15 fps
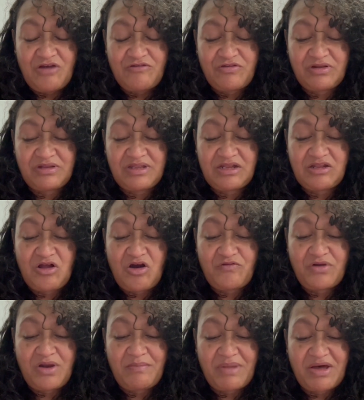For a little
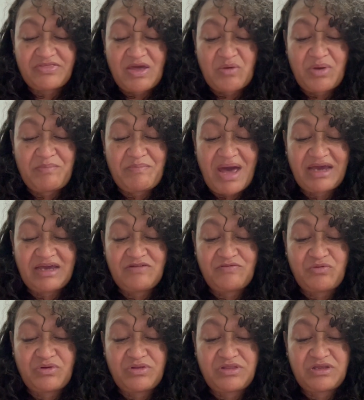over a month, I went back and
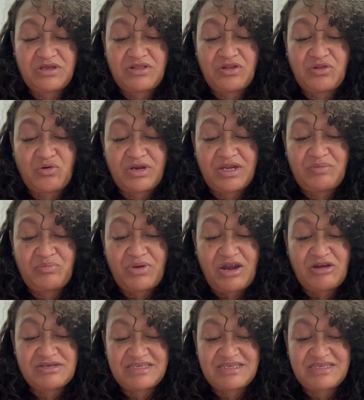forth to the Lord in prayer,